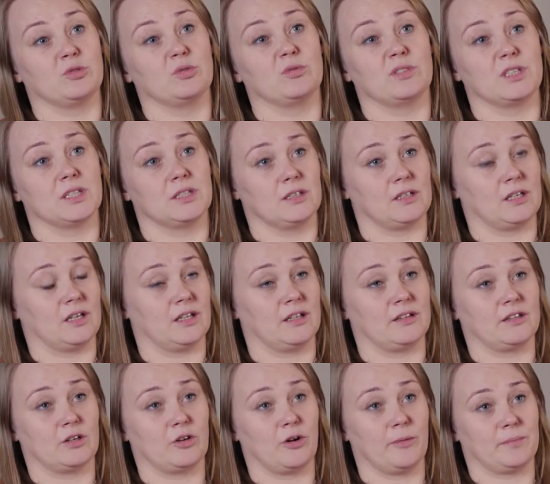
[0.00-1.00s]
too critical
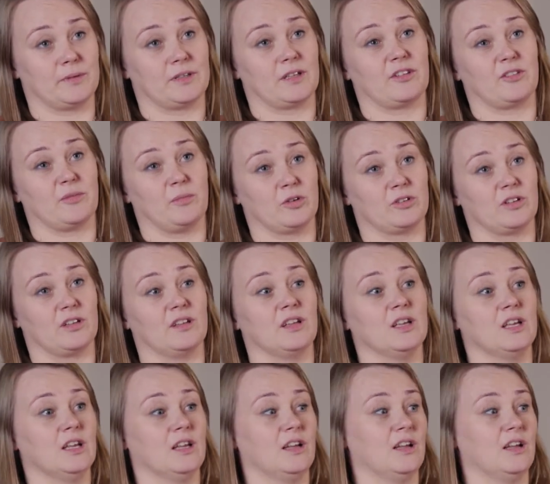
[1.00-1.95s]
and the competence model